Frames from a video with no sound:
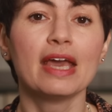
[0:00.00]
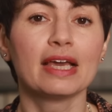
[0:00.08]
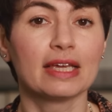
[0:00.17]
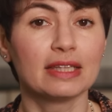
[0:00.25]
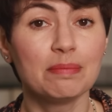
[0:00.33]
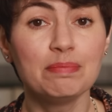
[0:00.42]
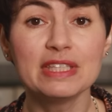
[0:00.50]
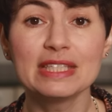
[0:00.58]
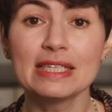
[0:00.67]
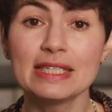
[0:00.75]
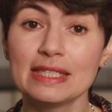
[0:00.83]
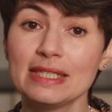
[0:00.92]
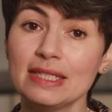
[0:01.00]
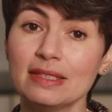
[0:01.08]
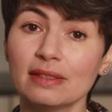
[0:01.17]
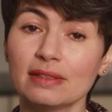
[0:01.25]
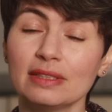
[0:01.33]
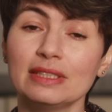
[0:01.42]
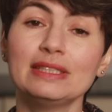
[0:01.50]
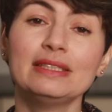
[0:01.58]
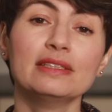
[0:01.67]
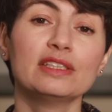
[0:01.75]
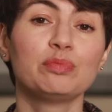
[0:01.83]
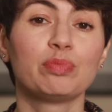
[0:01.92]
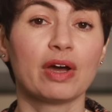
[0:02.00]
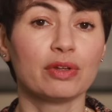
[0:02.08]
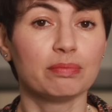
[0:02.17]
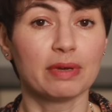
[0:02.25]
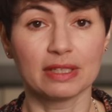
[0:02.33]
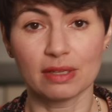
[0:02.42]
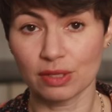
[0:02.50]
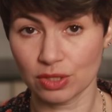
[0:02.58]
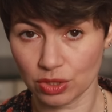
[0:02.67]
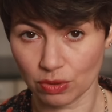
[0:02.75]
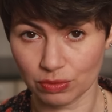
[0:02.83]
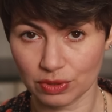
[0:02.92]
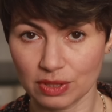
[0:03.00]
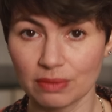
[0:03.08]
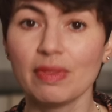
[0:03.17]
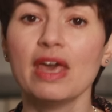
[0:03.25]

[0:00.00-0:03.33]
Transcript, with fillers: Get a pizza steel. Steel's brown better than stones.